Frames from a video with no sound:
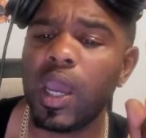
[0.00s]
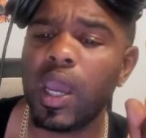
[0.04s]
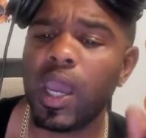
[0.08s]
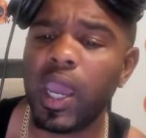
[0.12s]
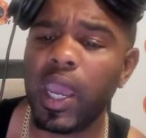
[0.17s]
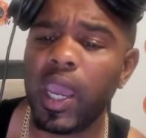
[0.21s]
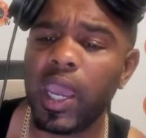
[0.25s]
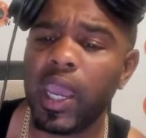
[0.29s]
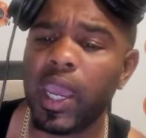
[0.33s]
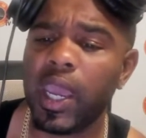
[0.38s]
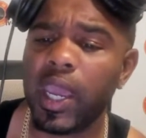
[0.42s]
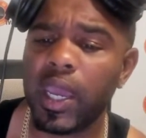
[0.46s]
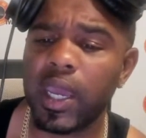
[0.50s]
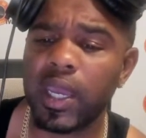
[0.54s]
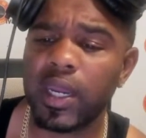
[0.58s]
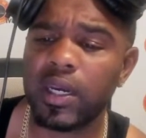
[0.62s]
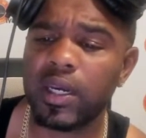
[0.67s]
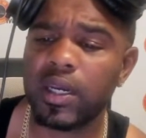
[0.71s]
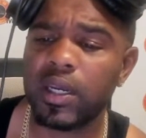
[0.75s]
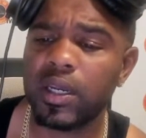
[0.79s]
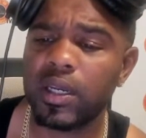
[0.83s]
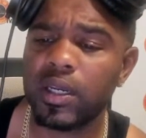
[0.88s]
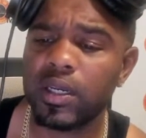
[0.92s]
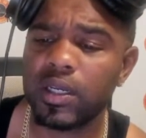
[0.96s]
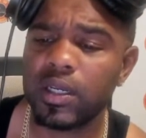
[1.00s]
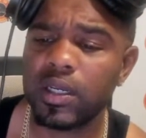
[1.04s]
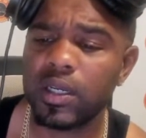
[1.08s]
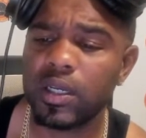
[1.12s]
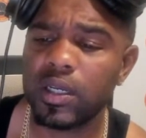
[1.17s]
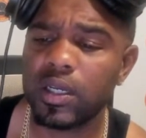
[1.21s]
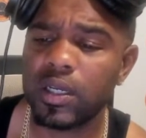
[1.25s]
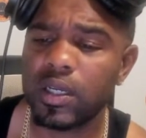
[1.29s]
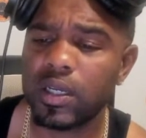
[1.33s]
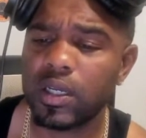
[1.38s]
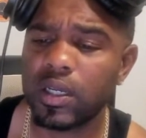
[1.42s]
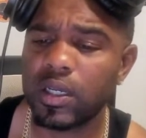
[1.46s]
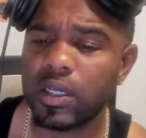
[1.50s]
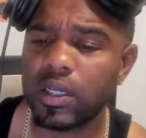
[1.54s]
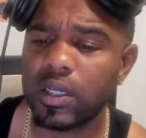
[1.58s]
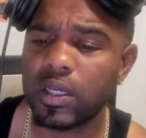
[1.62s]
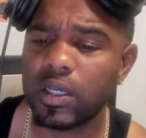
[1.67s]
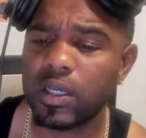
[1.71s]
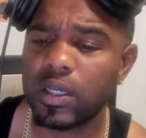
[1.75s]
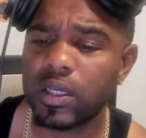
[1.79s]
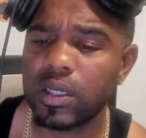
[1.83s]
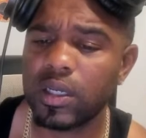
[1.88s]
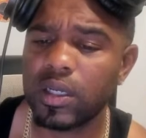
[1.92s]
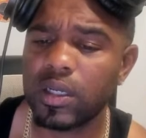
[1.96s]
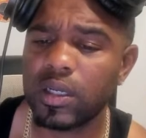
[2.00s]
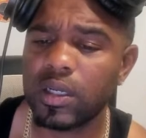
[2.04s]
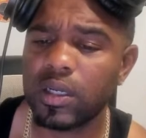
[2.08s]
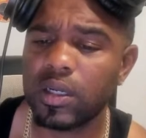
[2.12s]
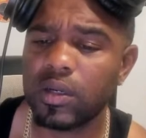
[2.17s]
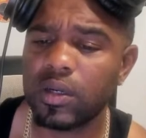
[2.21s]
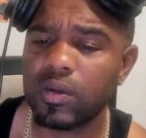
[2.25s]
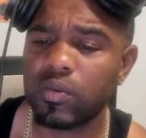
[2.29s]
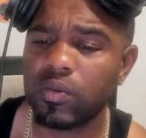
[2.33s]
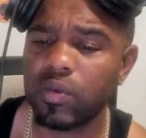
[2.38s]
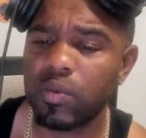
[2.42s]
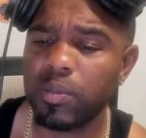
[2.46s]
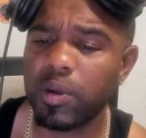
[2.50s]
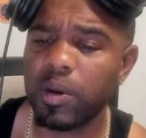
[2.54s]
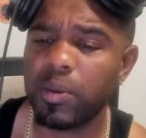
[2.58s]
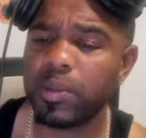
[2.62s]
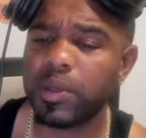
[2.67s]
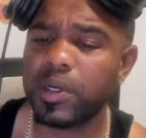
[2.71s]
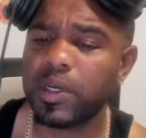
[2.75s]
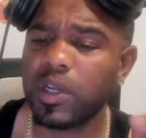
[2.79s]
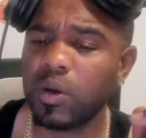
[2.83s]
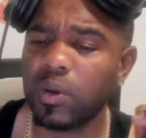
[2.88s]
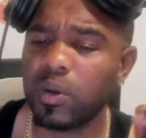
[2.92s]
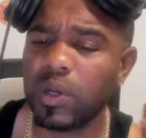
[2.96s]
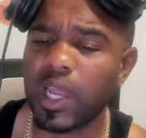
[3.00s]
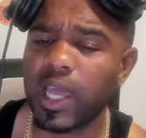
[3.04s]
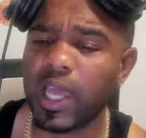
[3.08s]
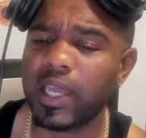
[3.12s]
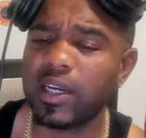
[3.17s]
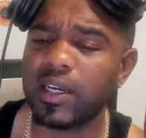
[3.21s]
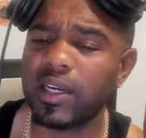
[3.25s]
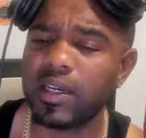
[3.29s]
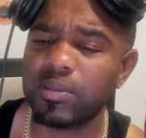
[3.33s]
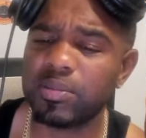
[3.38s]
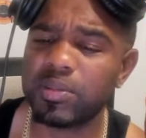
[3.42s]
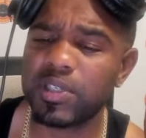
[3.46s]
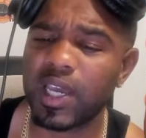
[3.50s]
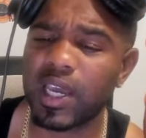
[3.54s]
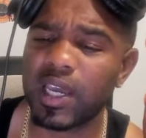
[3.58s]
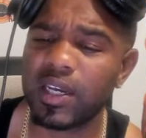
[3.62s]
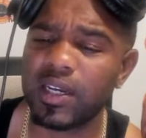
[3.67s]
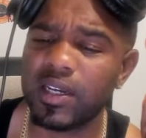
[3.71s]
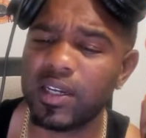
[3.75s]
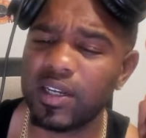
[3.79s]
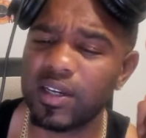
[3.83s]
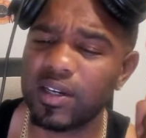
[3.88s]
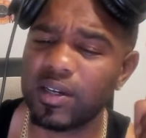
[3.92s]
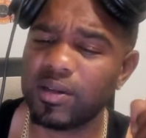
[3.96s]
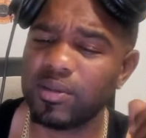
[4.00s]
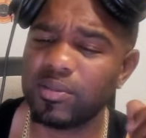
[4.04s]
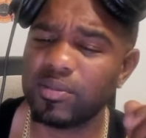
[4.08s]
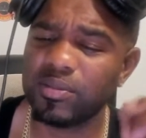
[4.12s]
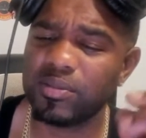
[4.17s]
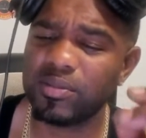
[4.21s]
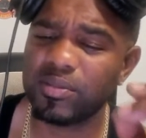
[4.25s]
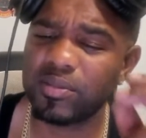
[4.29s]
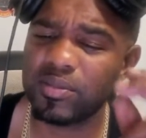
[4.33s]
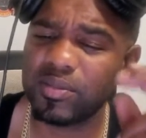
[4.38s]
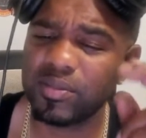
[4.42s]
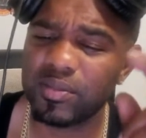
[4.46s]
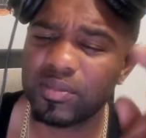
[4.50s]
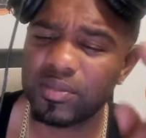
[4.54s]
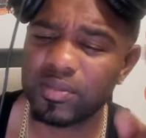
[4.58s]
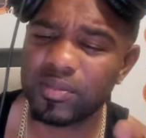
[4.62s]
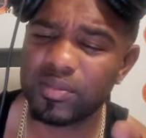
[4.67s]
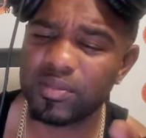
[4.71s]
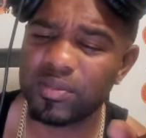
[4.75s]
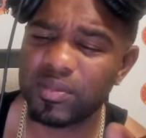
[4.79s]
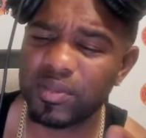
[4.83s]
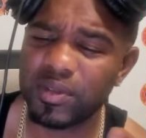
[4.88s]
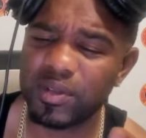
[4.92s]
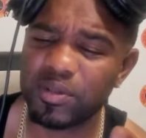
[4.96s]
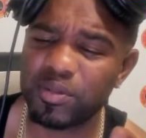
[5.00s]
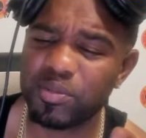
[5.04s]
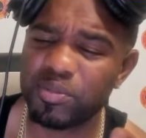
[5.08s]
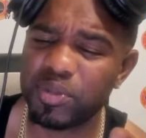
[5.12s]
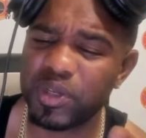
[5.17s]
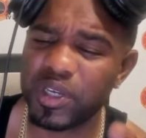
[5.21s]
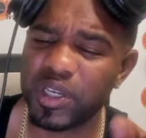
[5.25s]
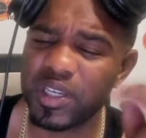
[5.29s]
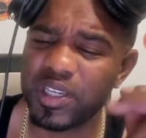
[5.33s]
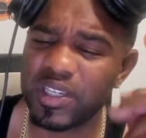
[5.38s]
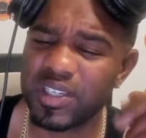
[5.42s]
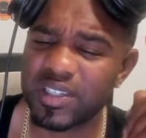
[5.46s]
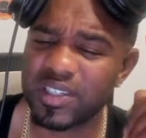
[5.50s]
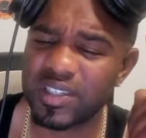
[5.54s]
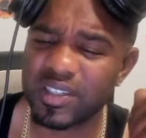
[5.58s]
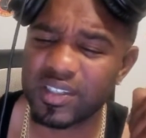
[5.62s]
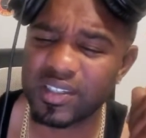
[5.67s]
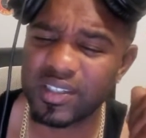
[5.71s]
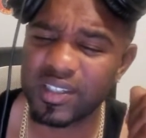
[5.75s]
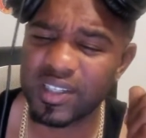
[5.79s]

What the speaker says: And remember, don't lighten up, tighten up. Peace.